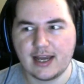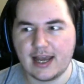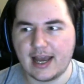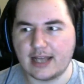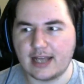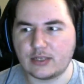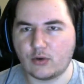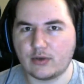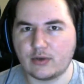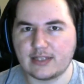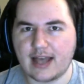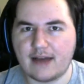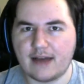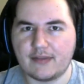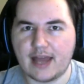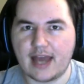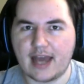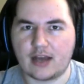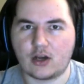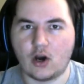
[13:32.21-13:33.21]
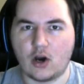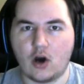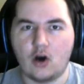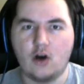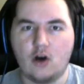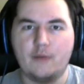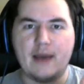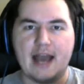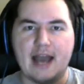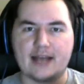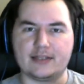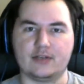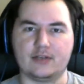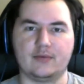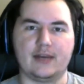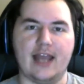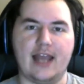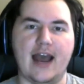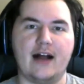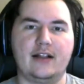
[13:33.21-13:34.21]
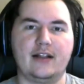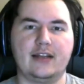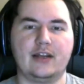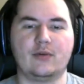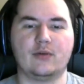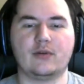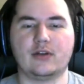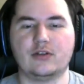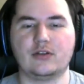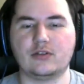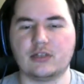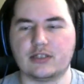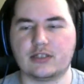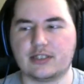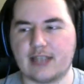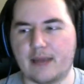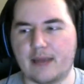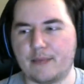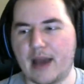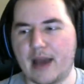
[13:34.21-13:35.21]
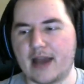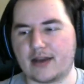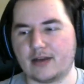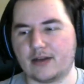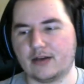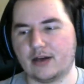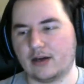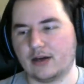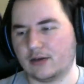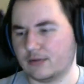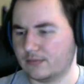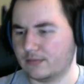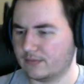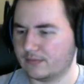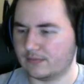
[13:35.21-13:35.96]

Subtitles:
is always have that call back to reality where you just step back and go,